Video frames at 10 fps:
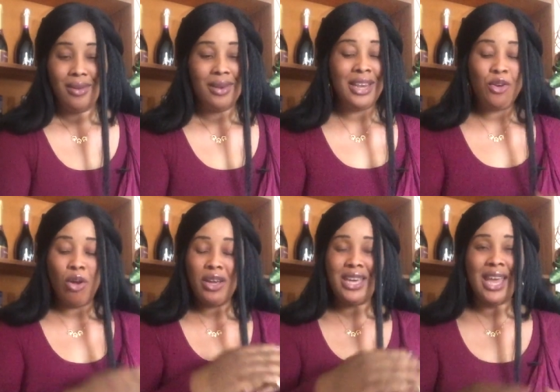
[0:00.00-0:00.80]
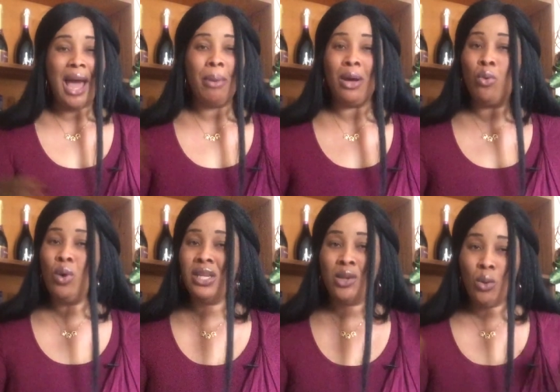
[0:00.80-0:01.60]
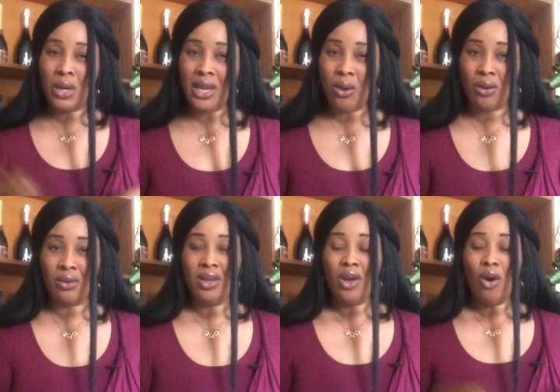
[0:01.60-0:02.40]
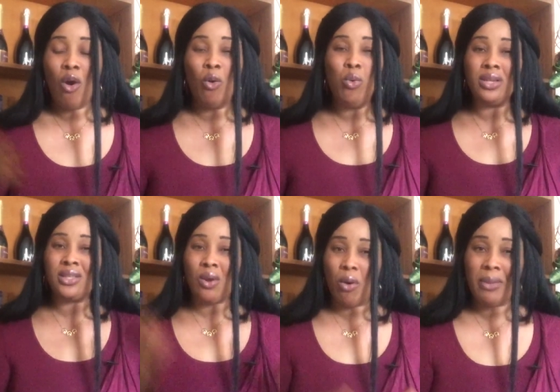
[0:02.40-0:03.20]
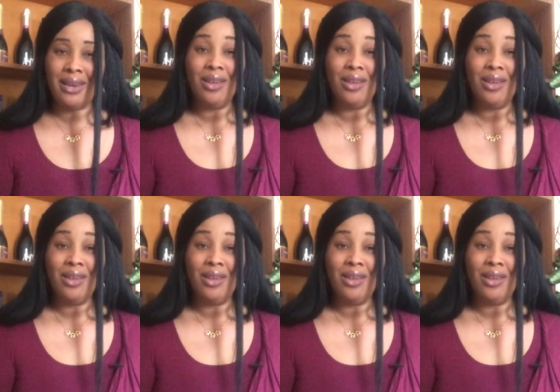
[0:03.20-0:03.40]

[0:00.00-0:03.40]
They don't care about who is looking on or who is coming.